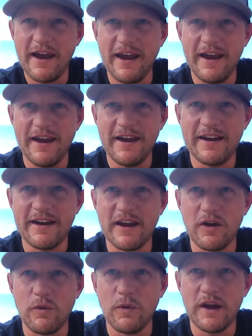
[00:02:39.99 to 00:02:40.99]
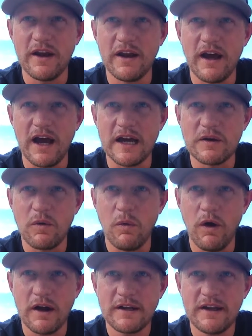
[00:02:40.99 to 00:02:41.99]
And when I
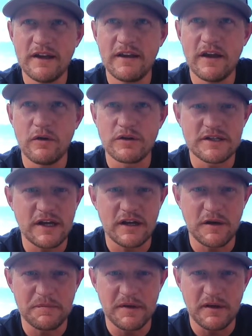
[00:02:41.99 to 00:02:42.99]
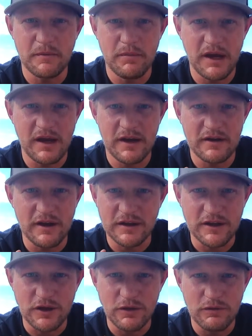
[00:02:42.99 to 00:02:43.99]
walked in, they were setting up the band,
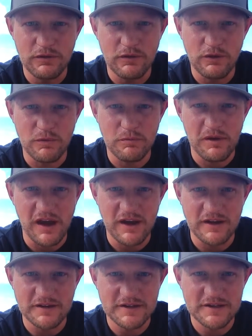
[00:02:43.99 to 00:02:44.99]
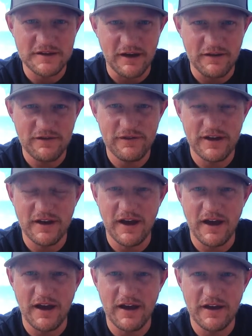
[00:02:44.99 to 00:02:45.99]
like the youth group band stuff. And
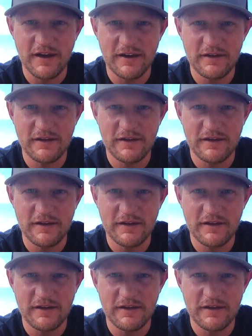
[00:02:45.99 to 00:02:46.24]
I